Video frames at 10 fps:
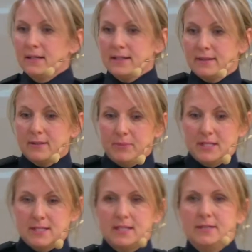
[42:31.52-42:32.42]
Now that
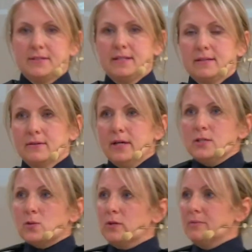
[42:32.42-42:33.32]
being said, you're thinking, okay,
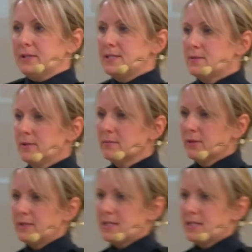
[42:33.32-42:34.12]
so what are police doing about